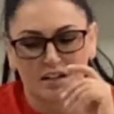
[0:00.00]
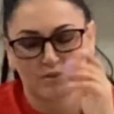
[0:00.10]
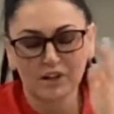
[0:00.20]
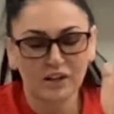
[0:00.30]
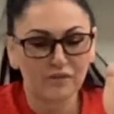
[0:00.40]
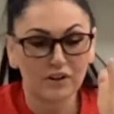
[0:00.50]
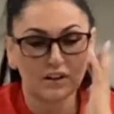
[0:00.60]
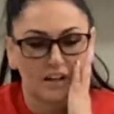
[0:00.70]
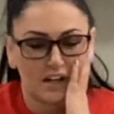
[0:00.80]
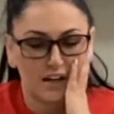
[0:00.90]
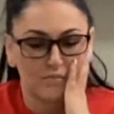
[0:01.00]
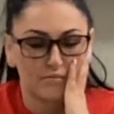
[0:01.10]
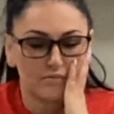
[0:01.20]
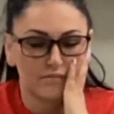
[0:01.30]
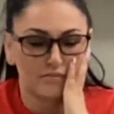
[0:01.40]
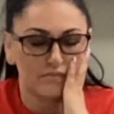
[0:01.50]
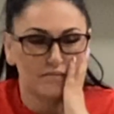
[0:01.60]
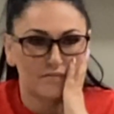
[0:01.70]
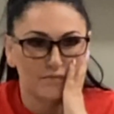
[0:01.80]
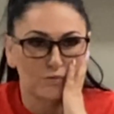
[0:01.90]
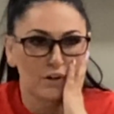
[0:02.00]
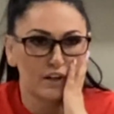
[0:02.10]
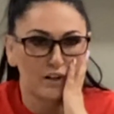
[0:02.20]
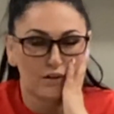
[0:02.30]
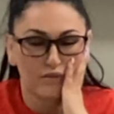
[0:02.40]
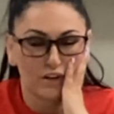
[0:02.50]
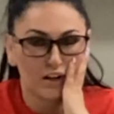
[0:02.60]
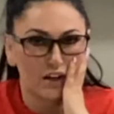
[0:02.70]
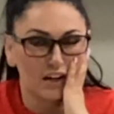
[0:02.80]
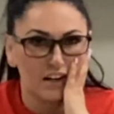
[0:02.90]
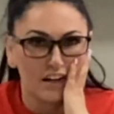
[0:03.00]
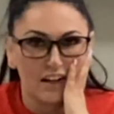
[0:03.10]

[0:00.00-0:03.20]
whatever, run it over.